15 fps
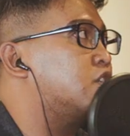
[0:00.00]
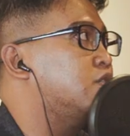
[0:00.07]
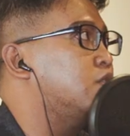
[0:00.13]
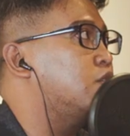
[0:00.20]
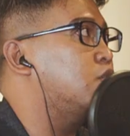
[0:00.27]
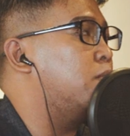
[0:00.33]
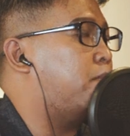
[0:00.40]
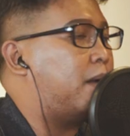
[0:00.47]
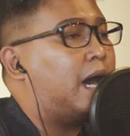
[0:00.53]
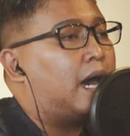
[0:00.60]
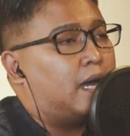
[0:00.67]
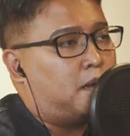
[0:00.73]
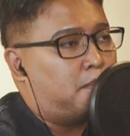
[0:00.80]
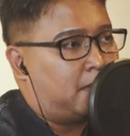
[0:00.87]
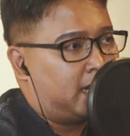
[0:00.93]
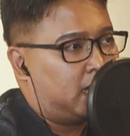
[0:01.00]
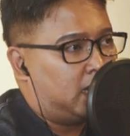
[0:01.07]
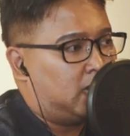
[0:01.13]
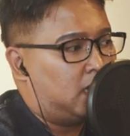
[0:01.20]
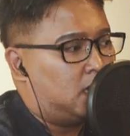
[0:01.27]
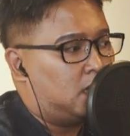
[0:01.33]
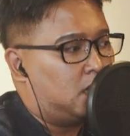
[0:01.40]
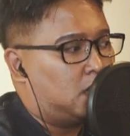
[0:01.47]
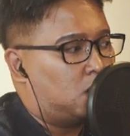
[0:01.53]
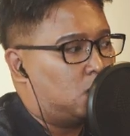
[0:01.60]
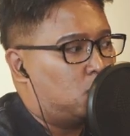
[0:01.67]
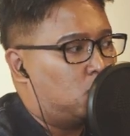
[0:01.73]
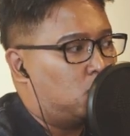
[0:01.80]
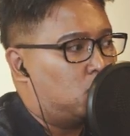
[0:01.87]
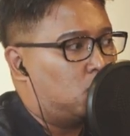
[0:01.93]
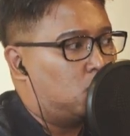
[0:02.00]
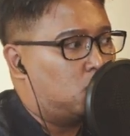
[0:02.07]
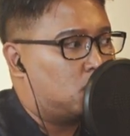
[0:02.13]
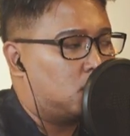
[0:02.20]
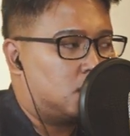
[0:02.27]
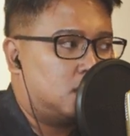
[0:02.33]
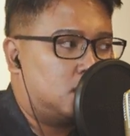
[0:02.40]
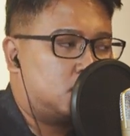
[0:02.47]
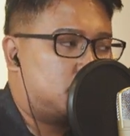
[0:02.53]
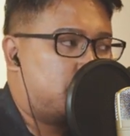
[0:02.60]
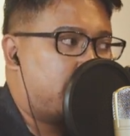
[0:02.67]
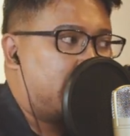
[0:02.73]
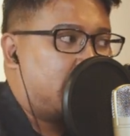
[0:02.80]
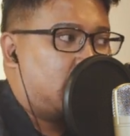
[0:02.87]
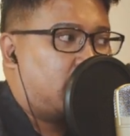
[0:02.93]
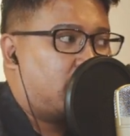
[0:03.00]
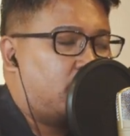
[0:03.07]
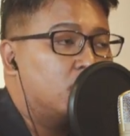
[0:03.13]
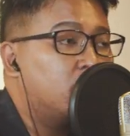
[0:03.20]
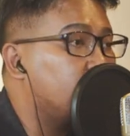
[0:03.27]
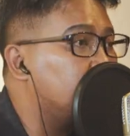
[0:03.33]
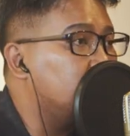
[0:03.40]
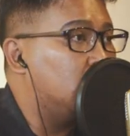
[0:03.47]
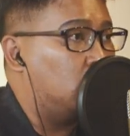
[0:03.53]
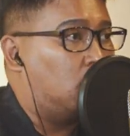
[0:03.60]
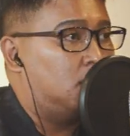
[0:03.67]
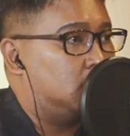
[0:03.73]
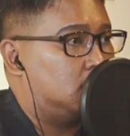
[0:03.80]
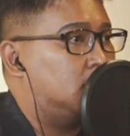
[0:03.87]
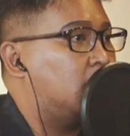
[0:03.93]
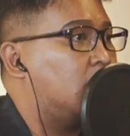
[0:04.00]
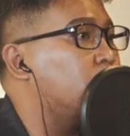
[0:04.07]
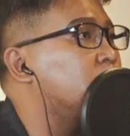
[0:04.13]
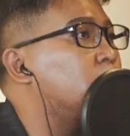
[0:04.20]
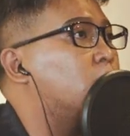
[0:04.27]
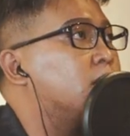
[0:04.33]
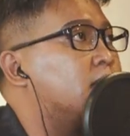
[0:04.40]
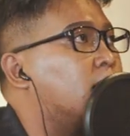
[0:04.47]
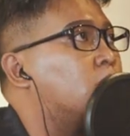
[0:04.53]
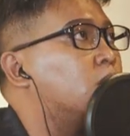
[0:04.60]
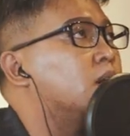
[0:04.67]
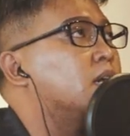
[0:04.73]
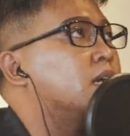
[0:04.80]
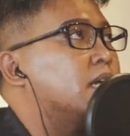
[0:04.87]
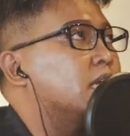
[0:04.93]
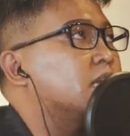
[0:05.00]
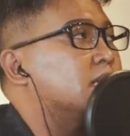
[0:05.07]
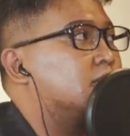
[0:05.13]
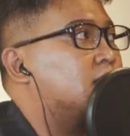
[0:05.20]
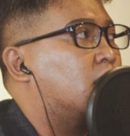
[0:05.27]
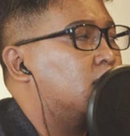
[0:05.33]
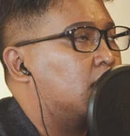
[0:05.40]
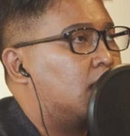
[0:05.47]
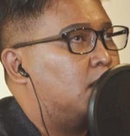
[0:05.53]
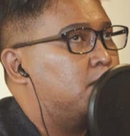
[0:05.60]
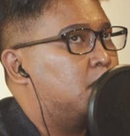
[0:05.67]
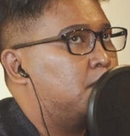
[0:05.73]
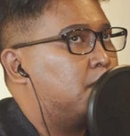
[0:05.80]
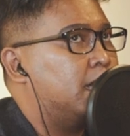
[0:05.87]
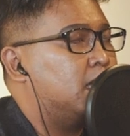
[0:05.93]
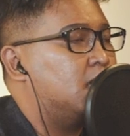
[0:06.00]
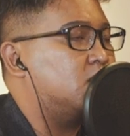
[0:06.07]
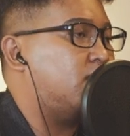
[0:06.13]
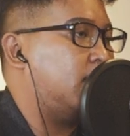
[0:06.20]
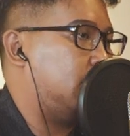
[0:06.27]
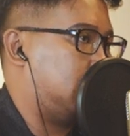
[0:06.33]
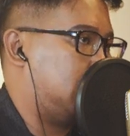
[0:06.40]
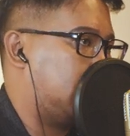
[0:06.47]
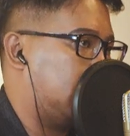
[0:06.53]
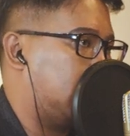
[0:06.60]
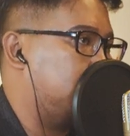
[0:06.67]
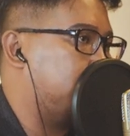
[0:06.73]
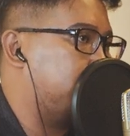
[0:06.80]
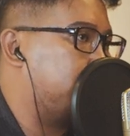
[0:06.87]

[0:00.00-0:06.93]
should you part money to spend like fifty dollars here? And we know now, in this current climate, money is very tight.